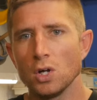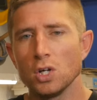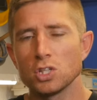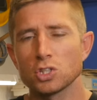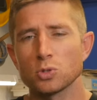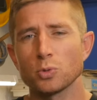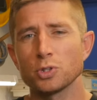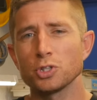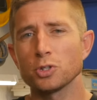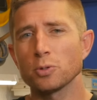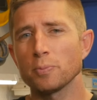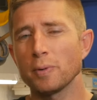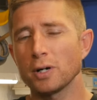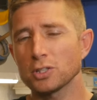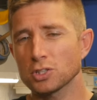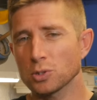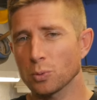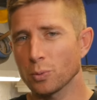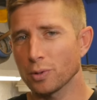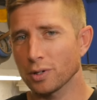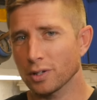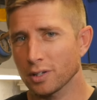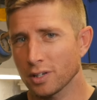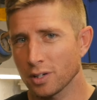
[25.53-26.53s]
So when you're about to
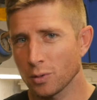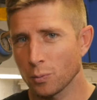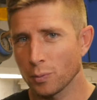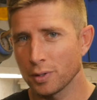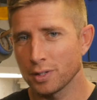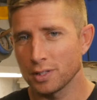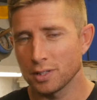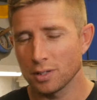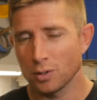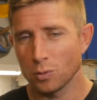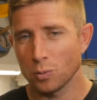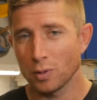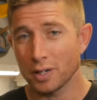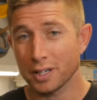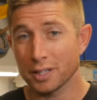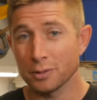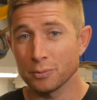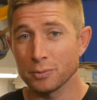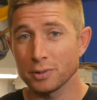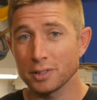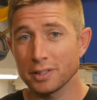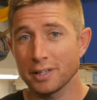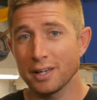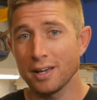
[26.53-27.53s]
work on a window, what
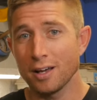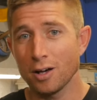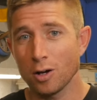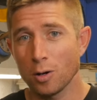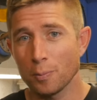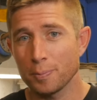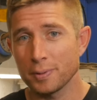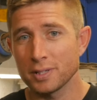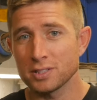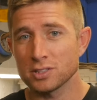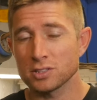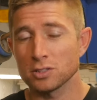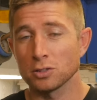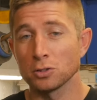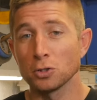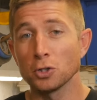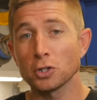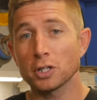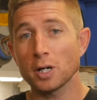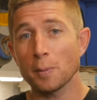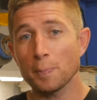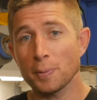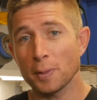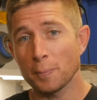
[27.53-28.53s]
can really help is to
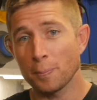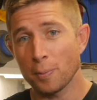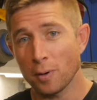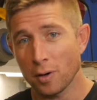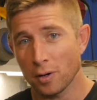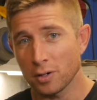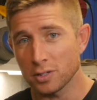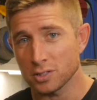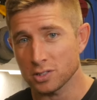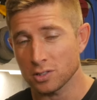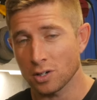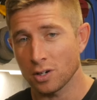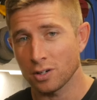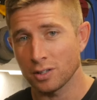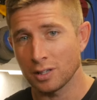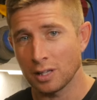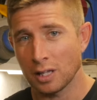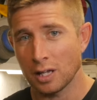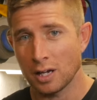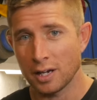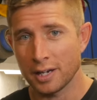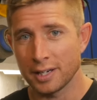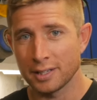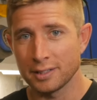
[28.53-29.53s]
look up the parts
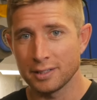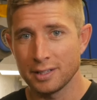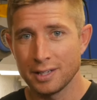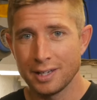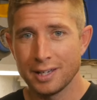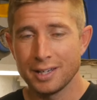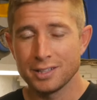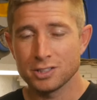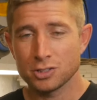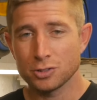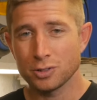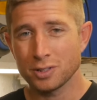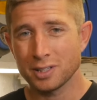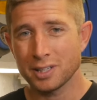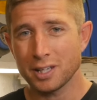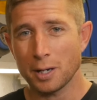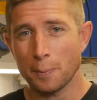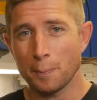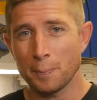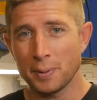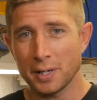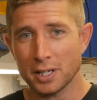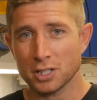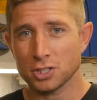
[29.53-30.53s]
online so you can get
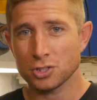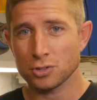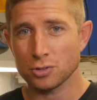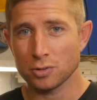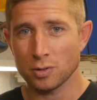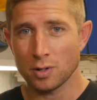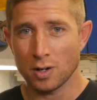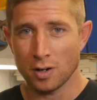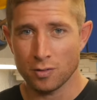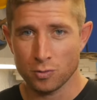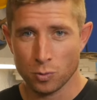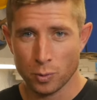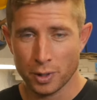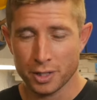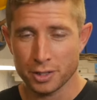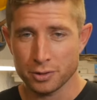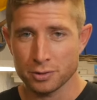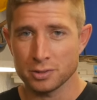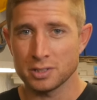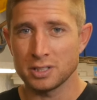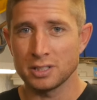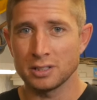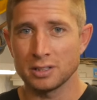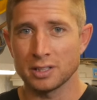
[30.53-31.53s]
a picture of what
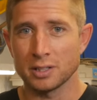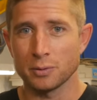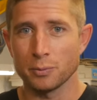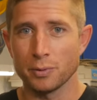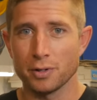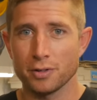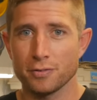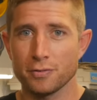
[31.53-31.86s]
you're dealing with